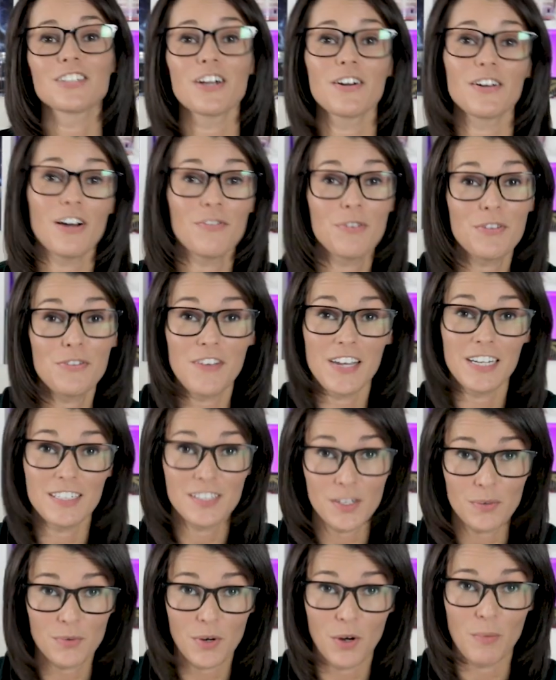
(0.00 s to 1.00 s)
Starting off with
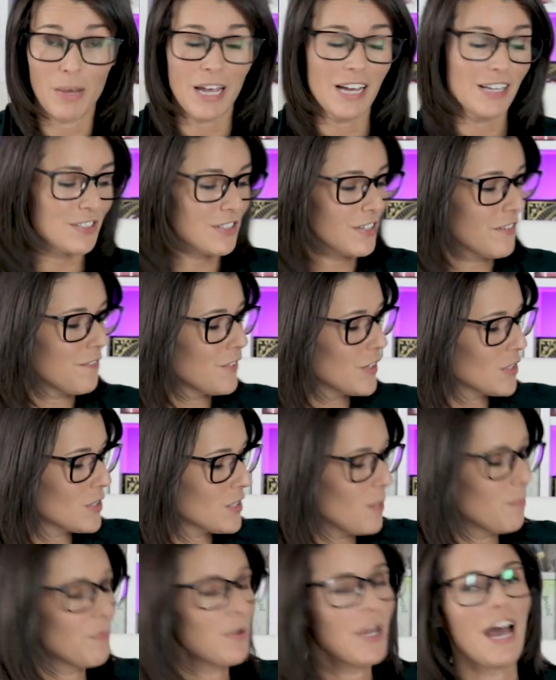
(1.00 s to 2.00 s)
fantasy romance,
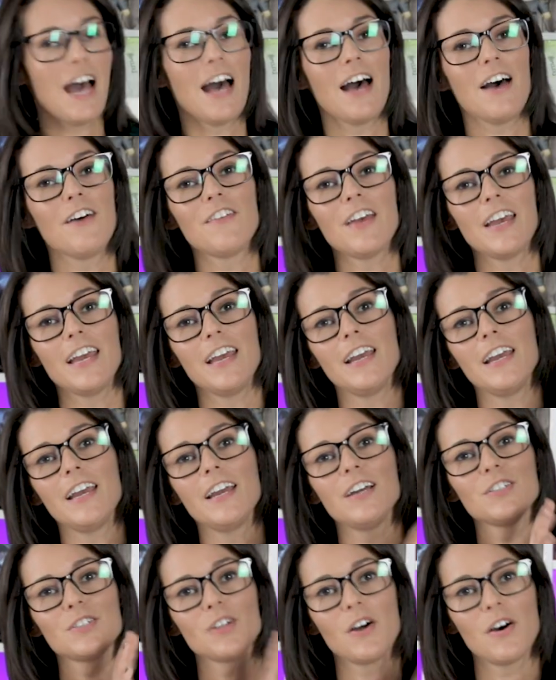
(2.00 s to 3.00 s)
first up we have
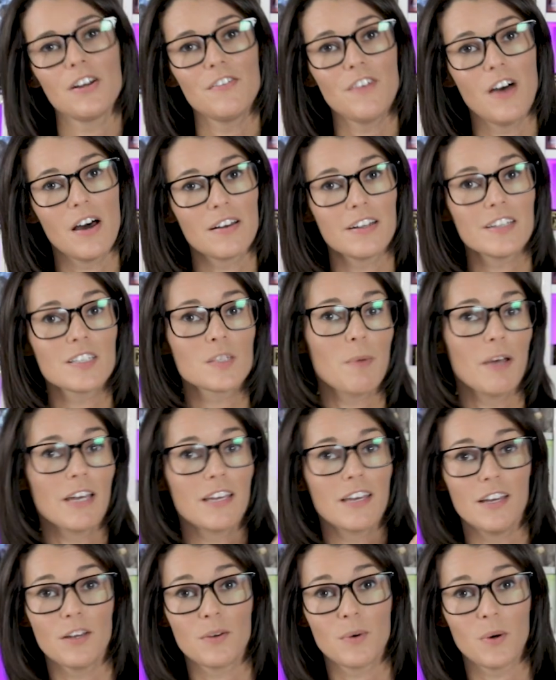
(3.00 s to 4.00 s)
A Dawn of Onyx by
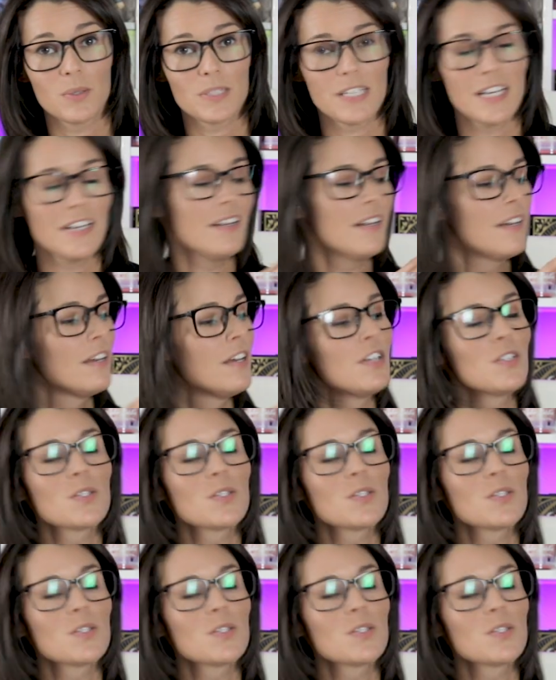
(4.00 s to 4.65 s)
Kate Golden.